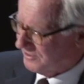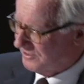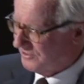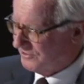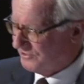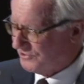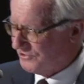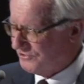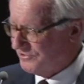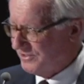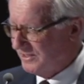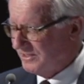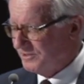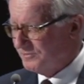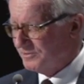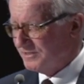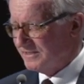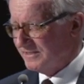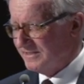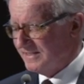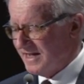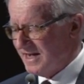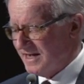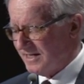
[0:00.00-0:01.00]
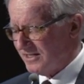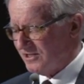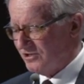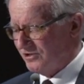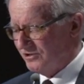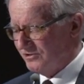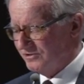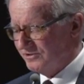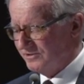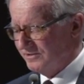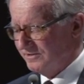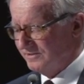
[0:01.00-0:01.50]
ago, Australia was a dark
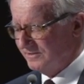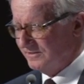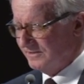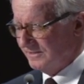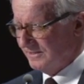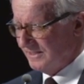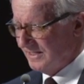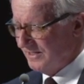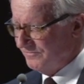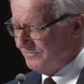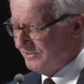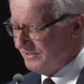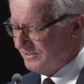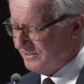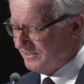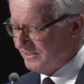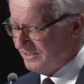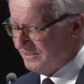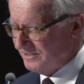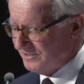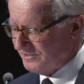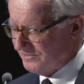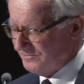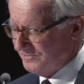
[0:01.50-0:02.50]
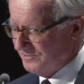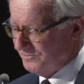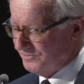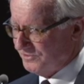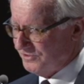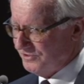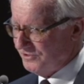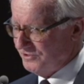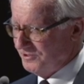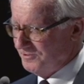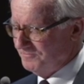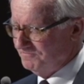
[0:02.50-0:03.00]
continent in every sense of the
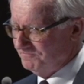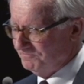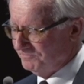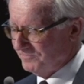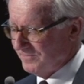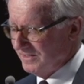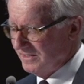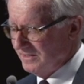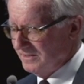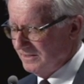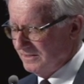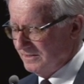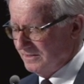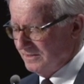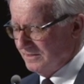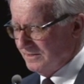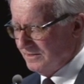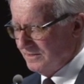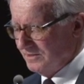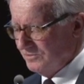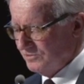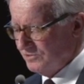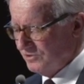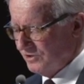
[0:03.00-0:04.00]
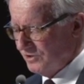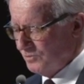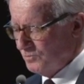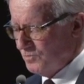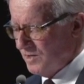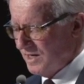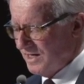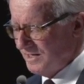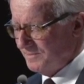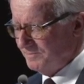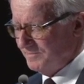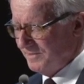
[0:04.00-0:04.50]
term. There was not a
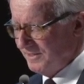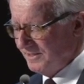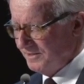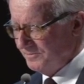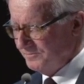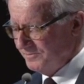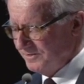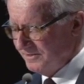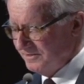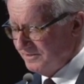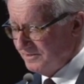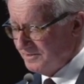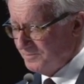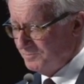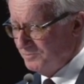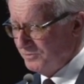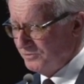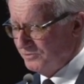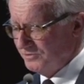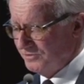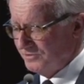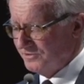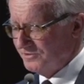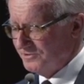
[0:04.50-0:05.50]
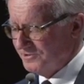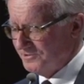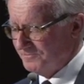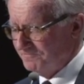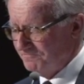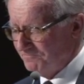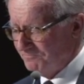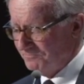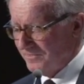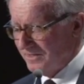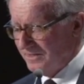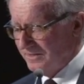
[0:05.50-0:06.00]
white man within its borders.
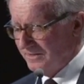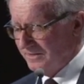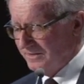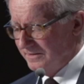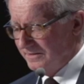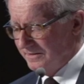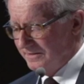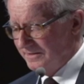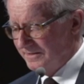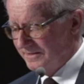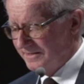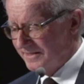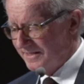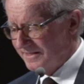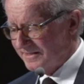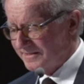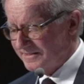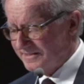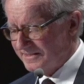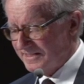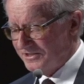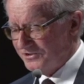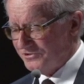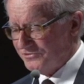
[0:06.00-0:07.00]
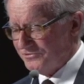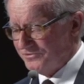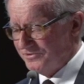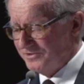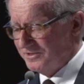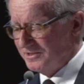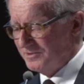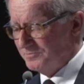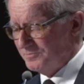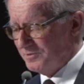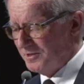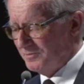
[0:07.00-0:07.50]
In another
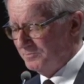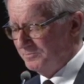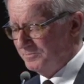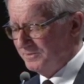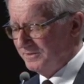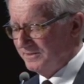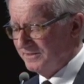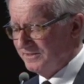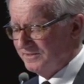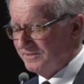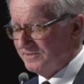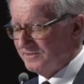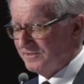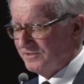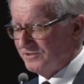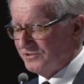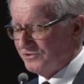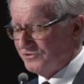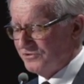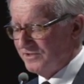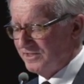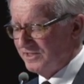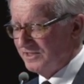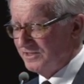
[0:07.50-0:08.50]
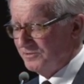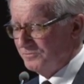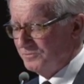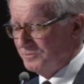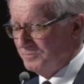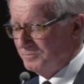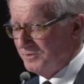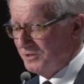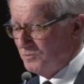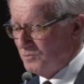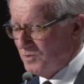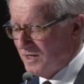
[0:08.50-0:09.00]
century, the probability is that Australia
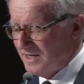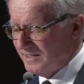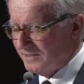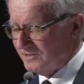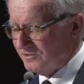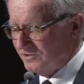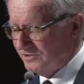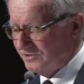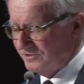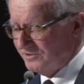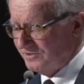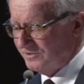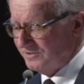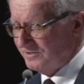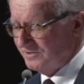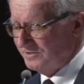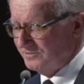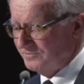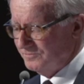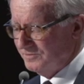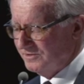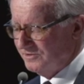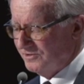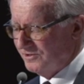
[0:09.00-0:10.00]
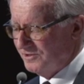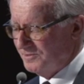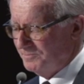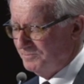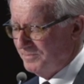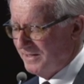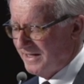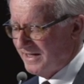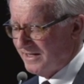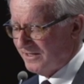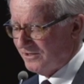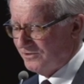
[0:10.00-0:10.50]
will be a white continent with not a
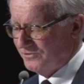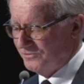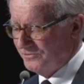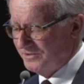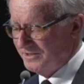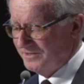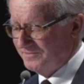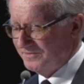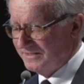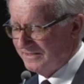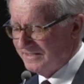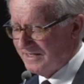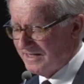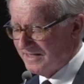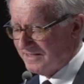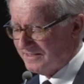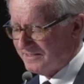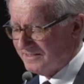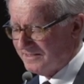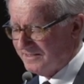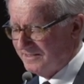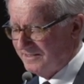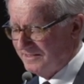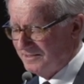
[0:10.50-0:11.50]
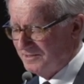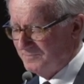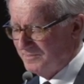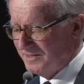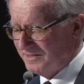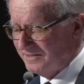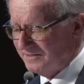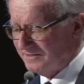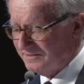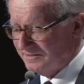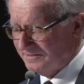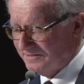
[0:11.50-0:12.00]
black or even dark skin
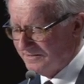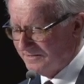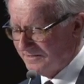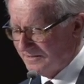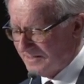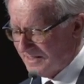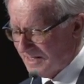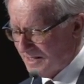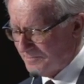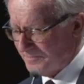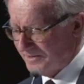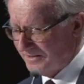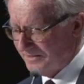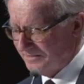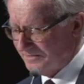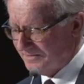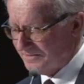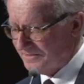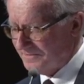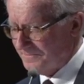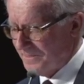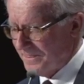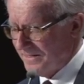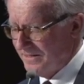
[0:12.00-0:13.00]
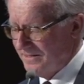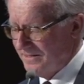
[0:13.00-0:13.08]
amongst its inhabitants.